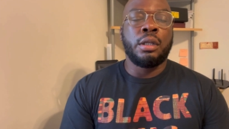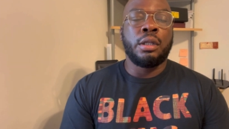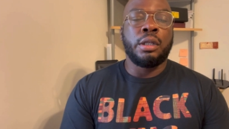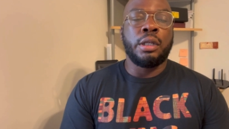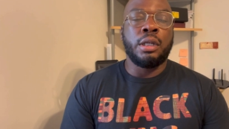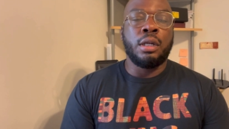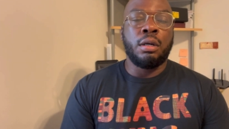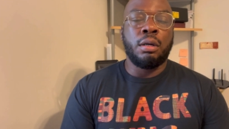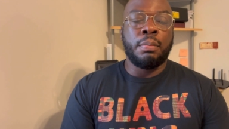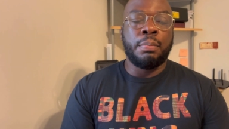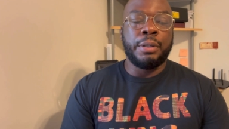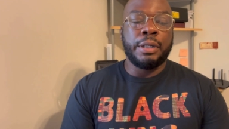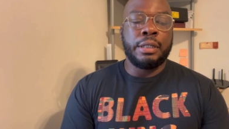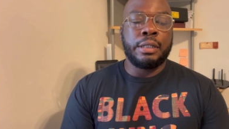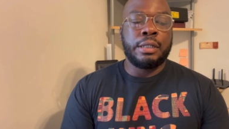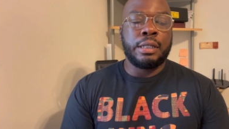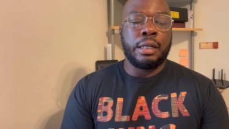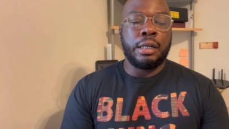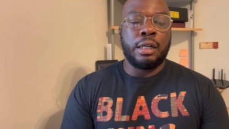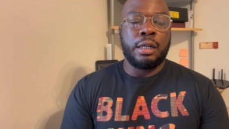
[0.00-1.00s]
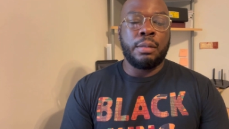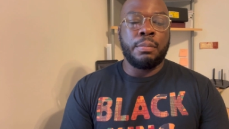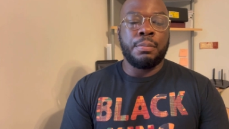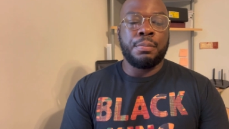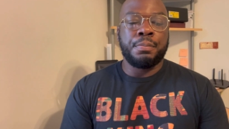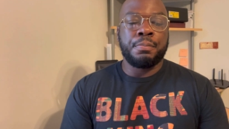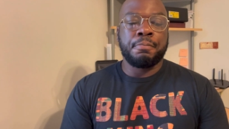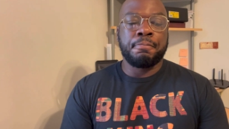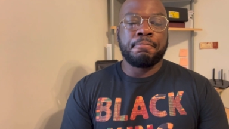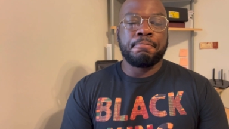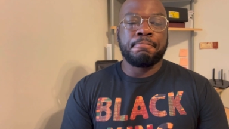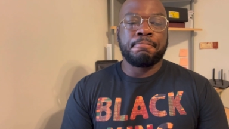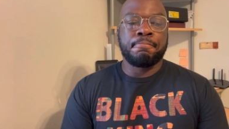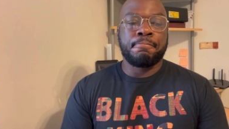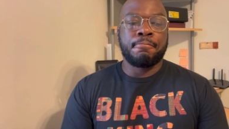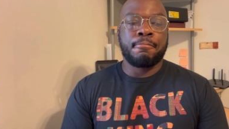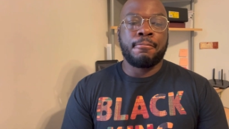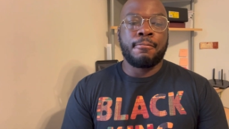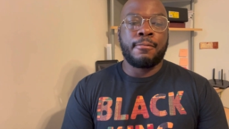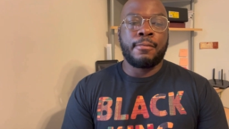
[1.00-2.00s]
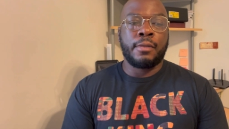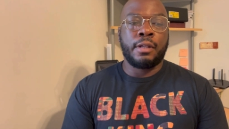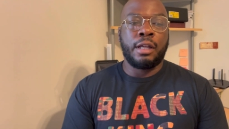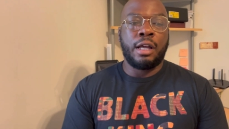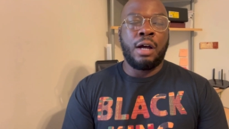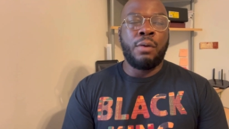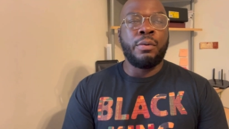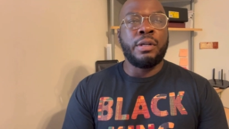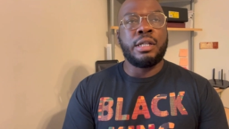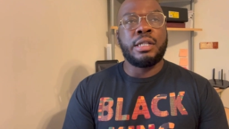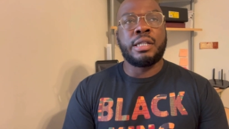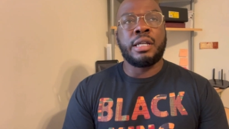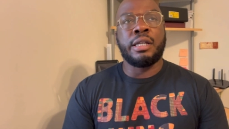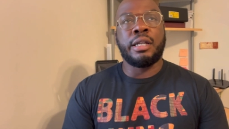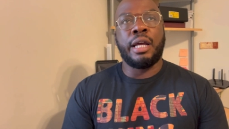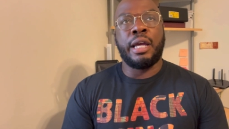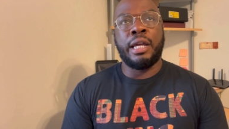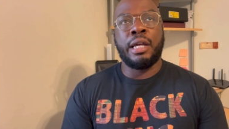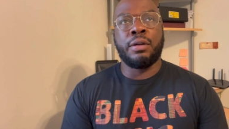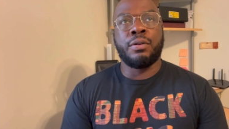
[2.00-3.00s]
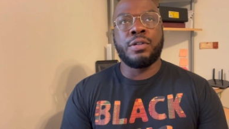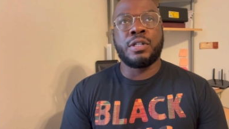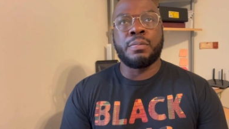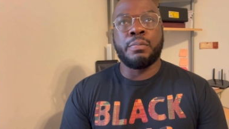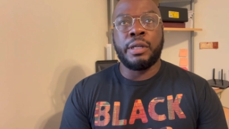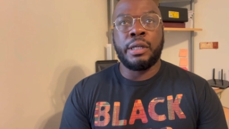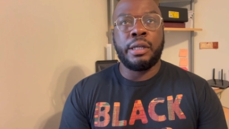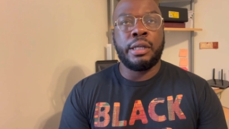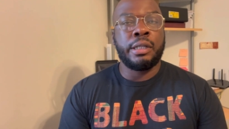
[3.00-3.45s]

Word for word: You know, but um, I wouldn't say it angers me.